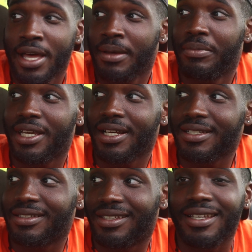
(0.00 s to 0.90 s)

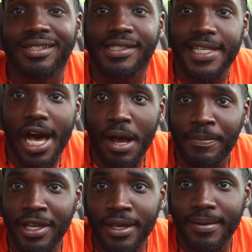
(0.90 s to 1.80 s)
Because this
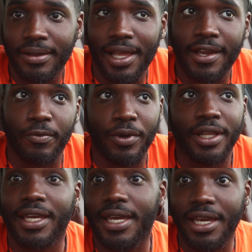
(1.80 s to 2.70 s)
topic like
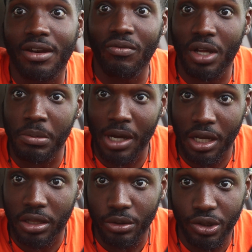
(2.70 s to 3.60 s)
really hit one of my
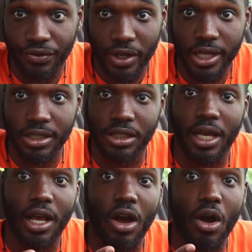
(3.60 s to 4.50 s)
close friends
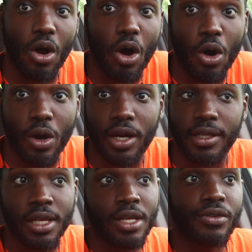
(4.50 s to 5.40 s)
like
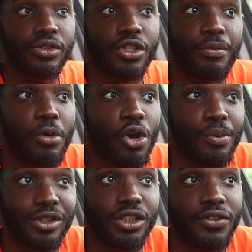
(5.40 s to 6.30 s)
hard, to the
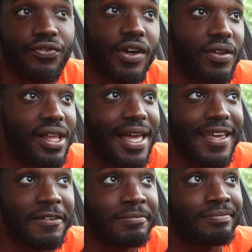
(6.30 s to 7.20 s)
point where she felt
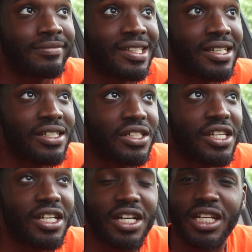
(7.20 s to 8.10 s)
like
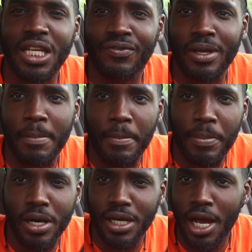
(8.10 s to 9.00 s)
she couldn't even
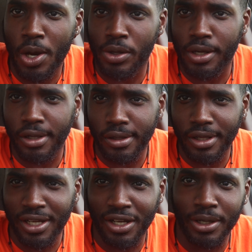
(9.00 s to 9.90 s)
put out
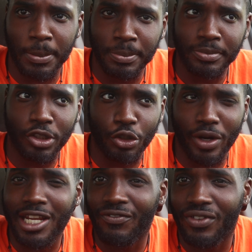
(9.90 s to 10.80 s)

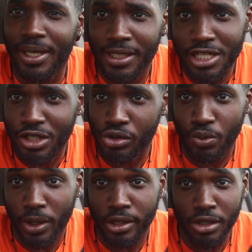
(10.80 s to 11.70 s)
great vid that she was
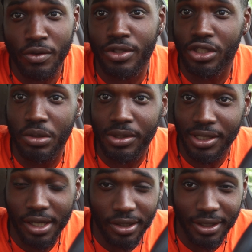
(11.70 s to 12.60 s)
working on because she was
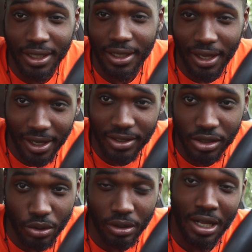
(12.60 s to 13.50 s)
scared to get
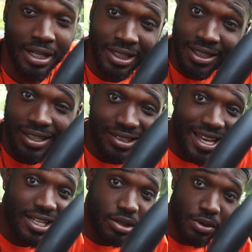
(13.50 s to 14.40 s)
canceled. And
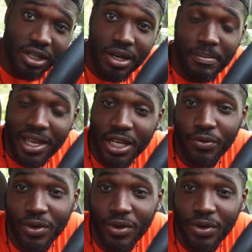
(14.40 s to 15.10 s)
that's one of the main